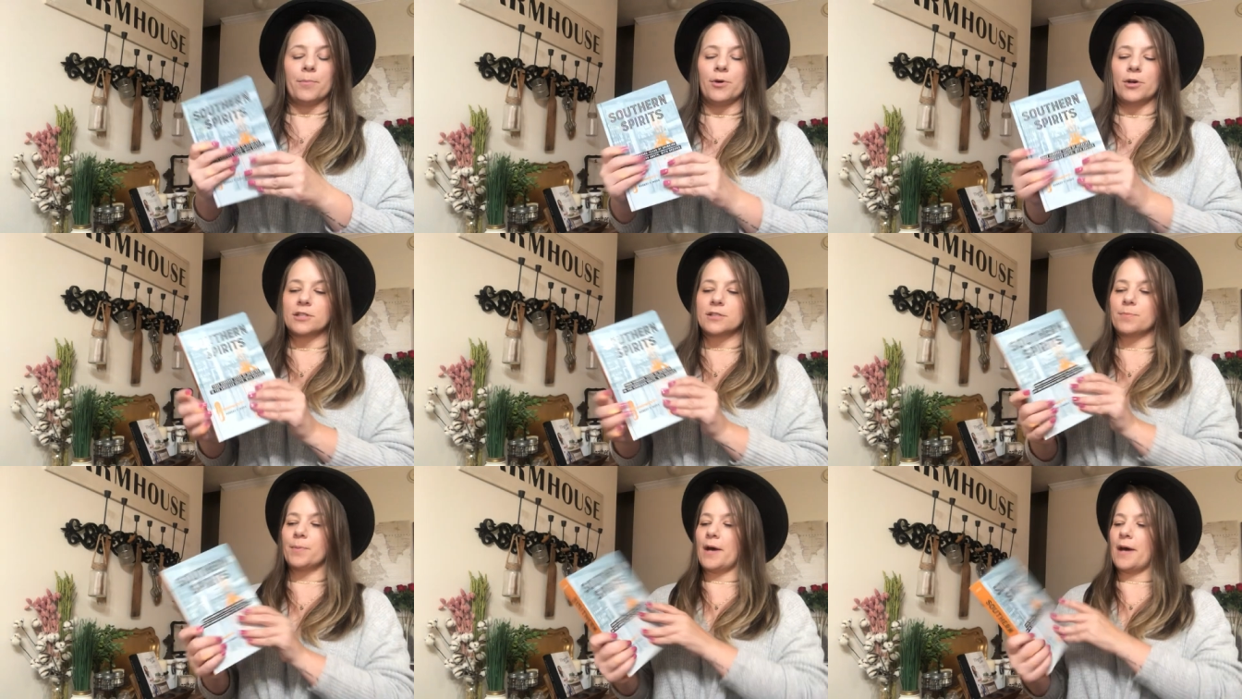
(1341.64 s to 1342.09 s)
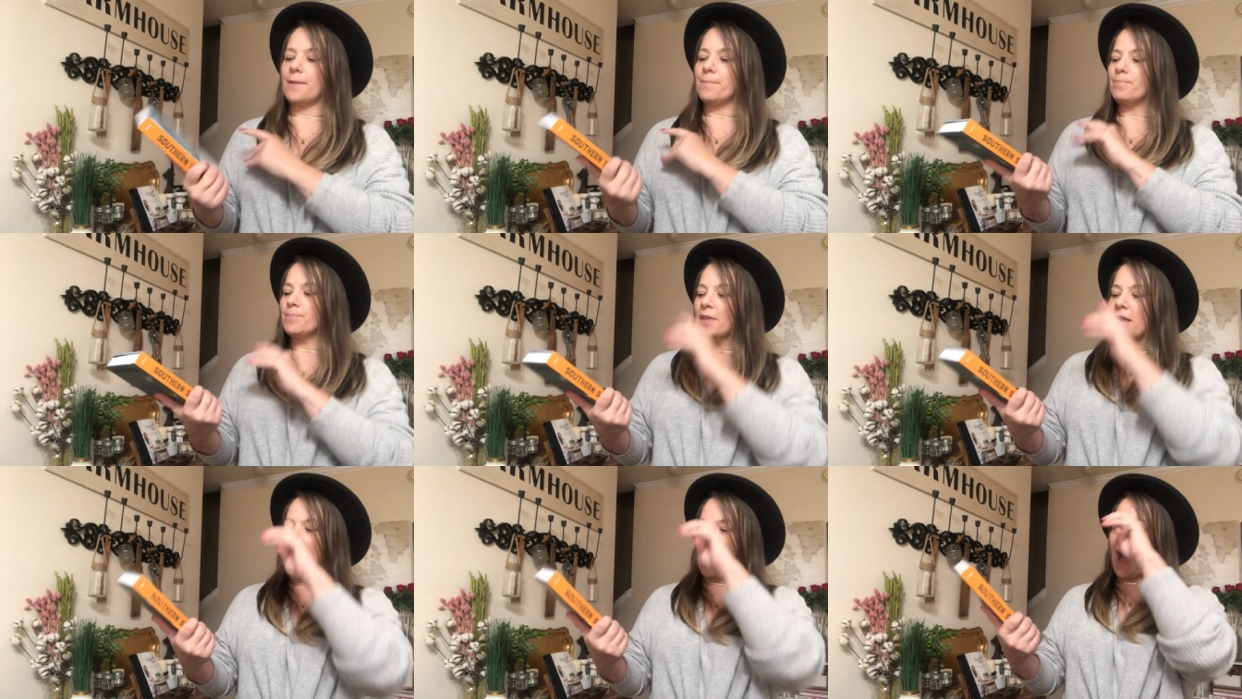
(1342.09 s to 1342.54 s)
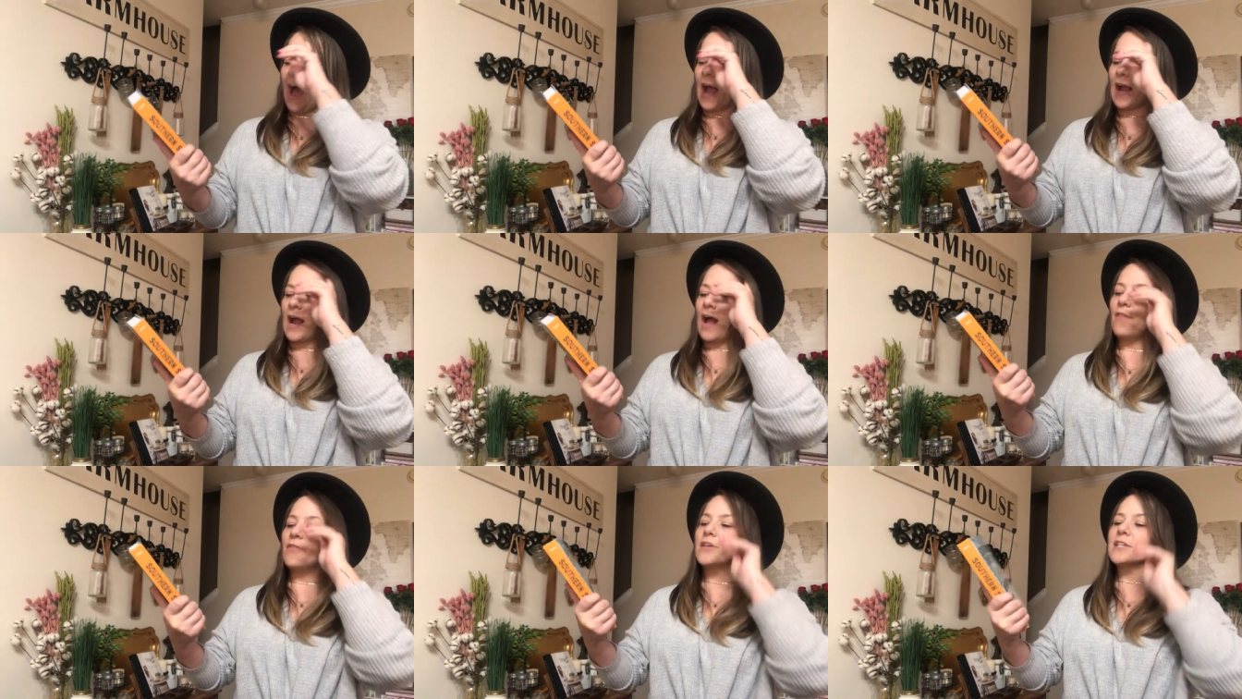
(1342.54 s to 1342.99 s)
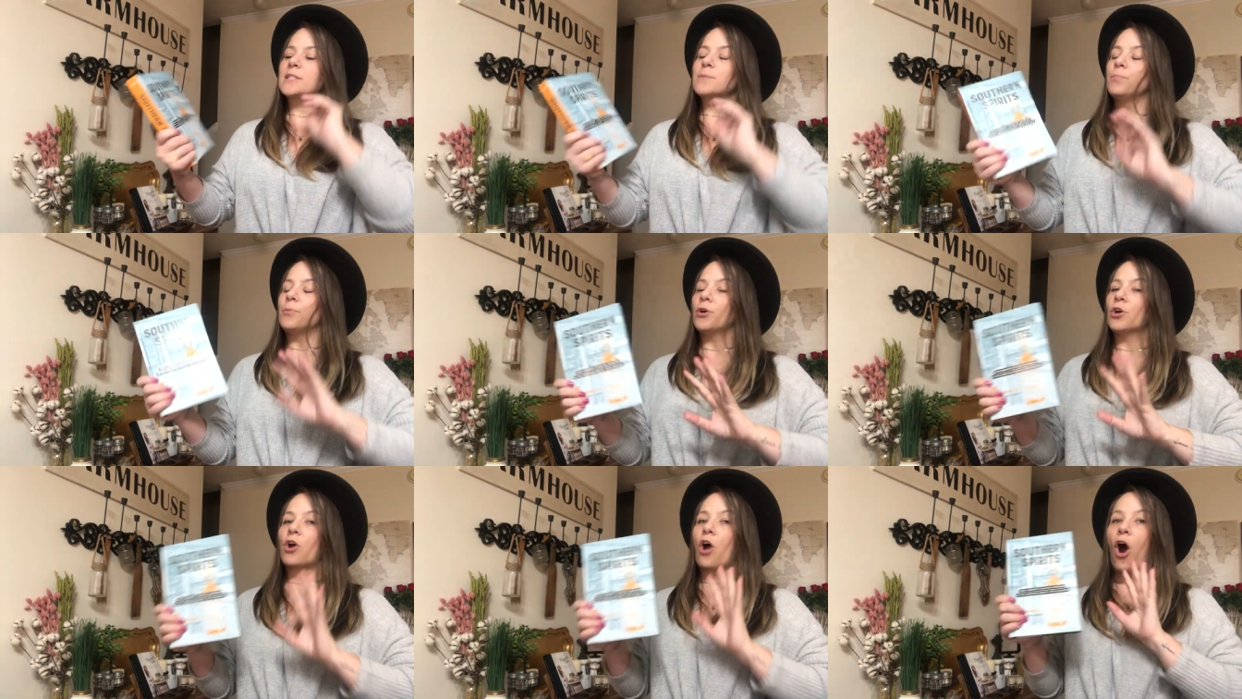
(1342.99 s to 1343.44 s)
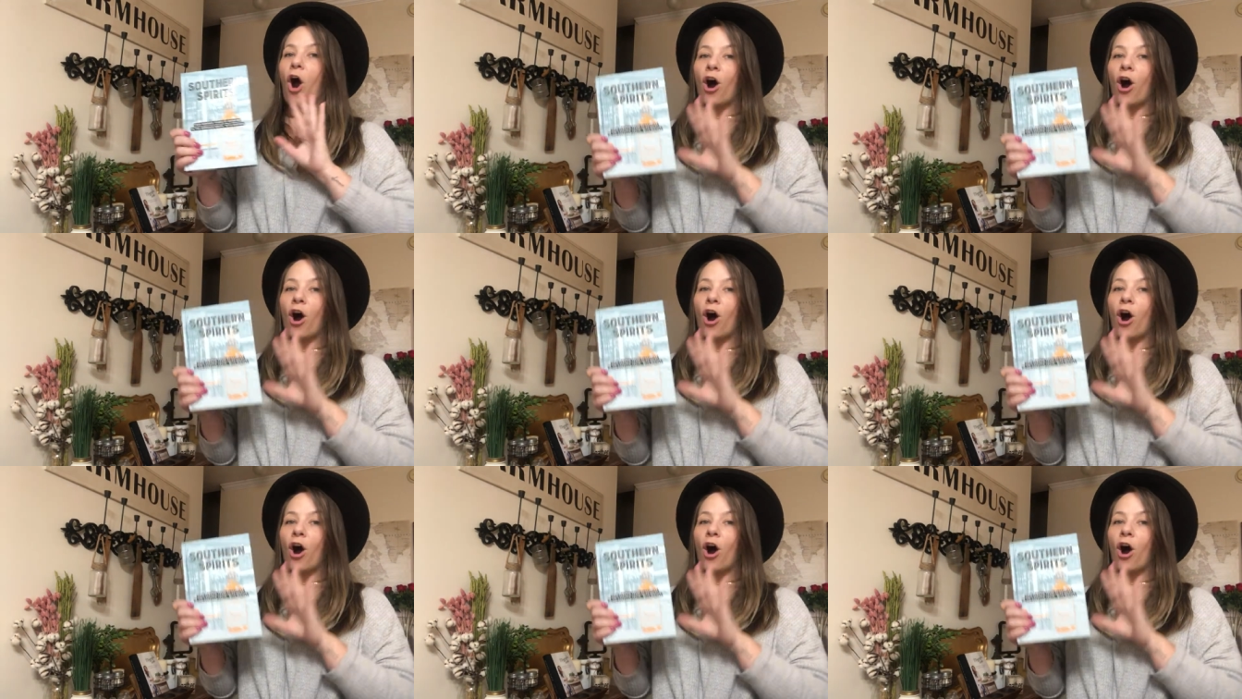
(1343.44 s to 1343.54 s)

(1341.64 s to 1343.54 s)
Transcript: books, but I got this book.